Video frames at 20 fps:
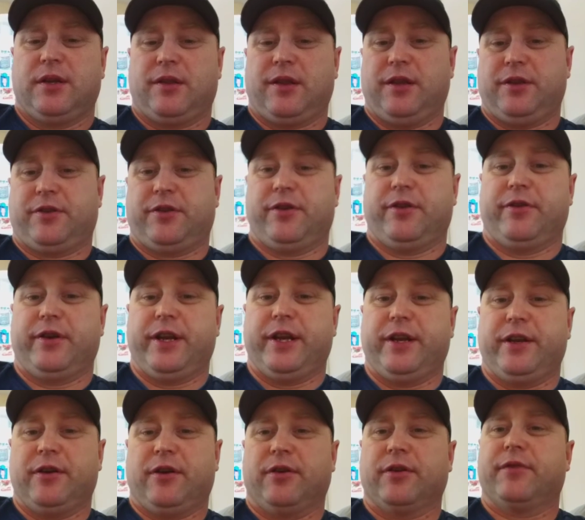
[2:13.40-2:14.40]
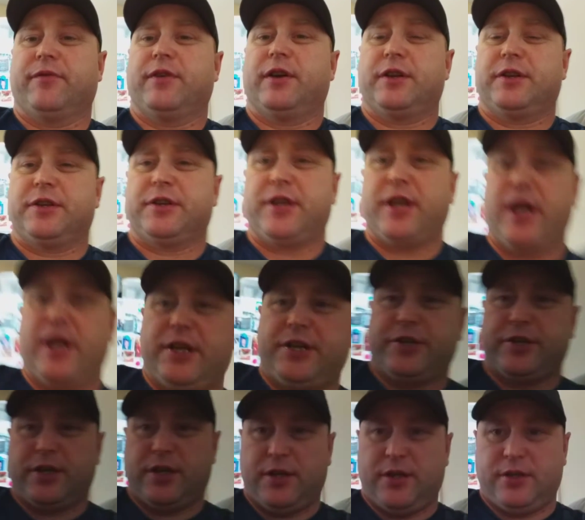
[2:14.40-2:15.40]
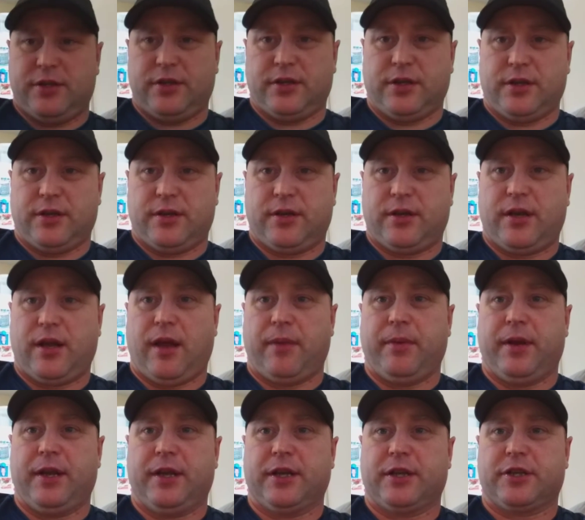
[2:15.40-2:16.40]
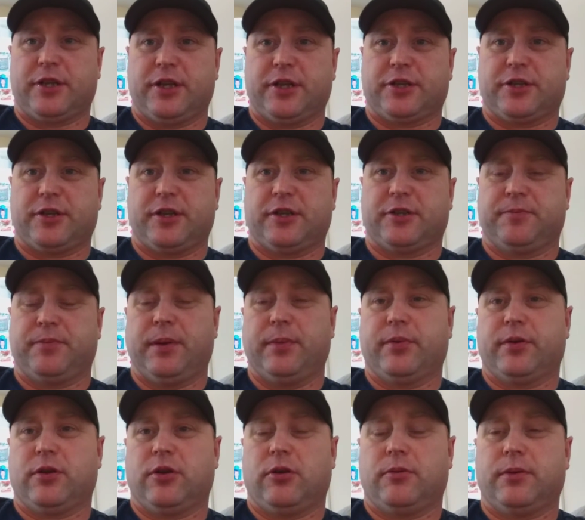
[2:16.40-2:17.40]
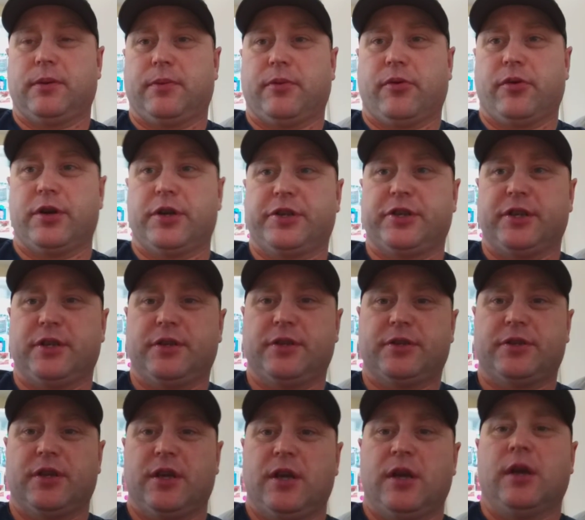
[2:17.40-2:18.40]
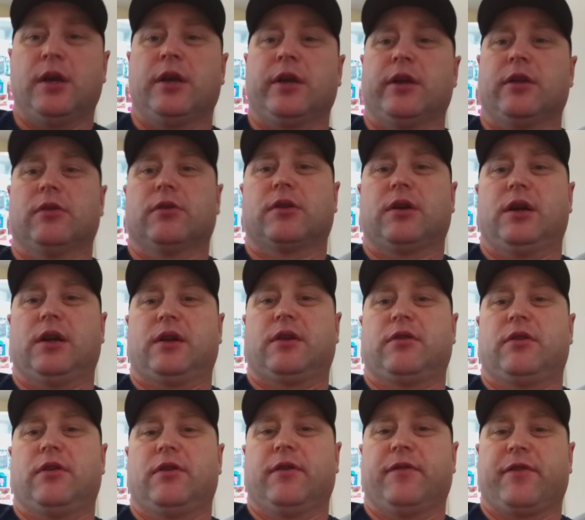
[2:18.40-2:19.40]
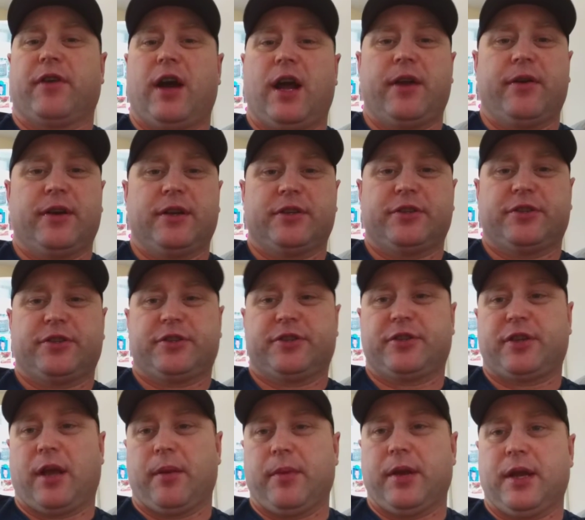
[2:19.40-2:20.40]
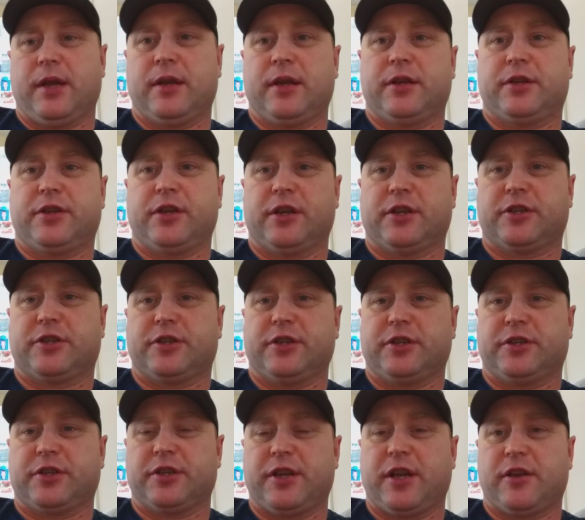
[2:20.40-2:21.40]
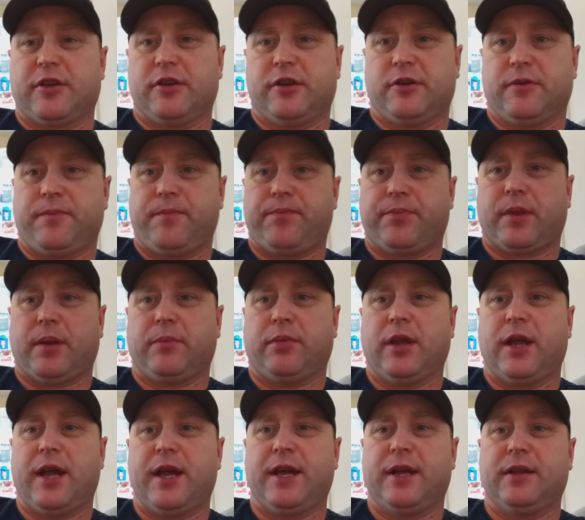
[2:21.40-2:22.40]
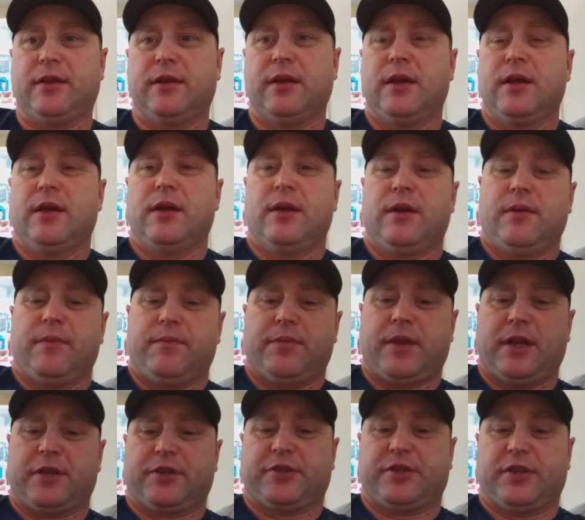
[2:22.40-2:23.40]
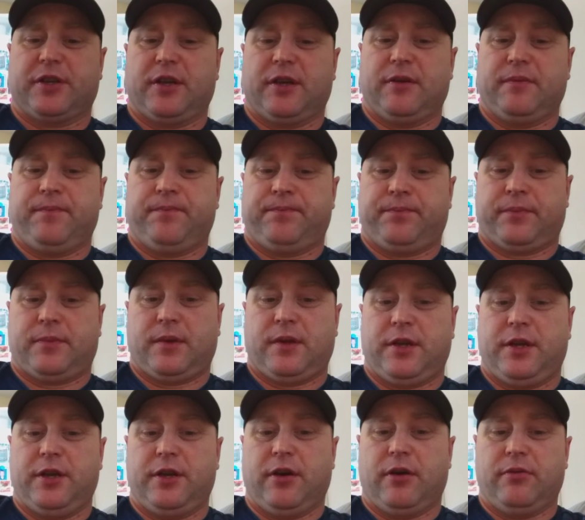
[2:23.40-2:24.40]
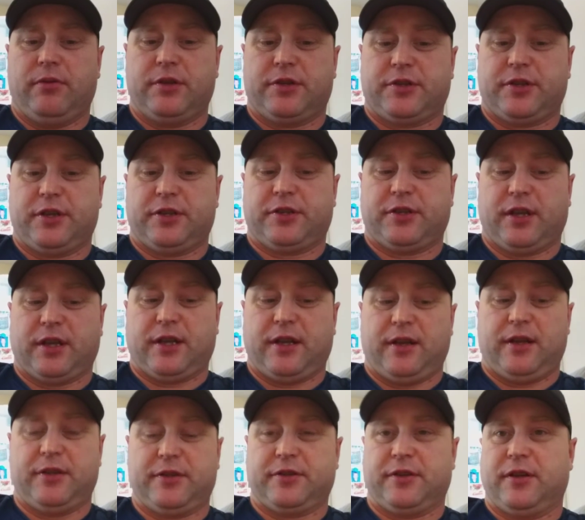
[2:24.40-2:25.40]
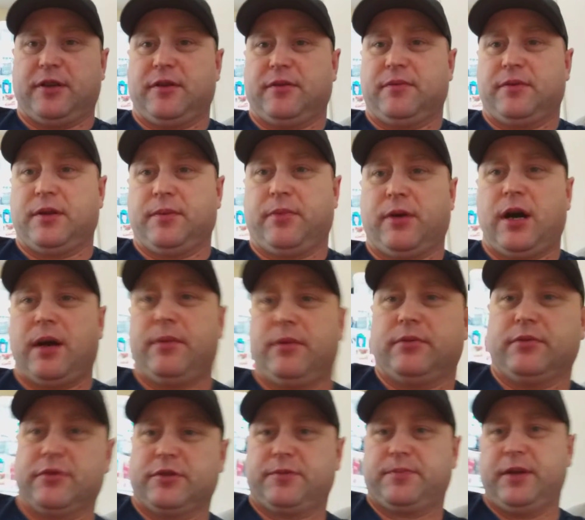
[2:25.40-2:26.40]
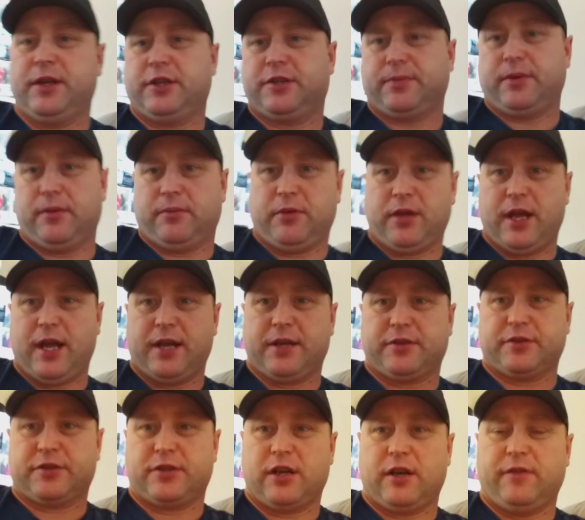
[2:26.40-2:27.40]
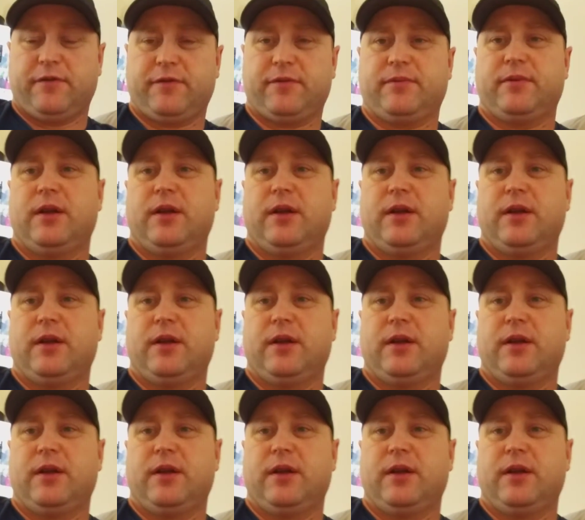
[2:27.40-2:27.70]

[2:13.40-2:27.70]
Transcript: They're eating all the vegetation, and I mean, it's it's it's biblical proportions. You look at coronavirus. I mean, it's it's it's another plague. That's uh, you know, it's it's like as uh, the Bible speaks about plagues and stuff.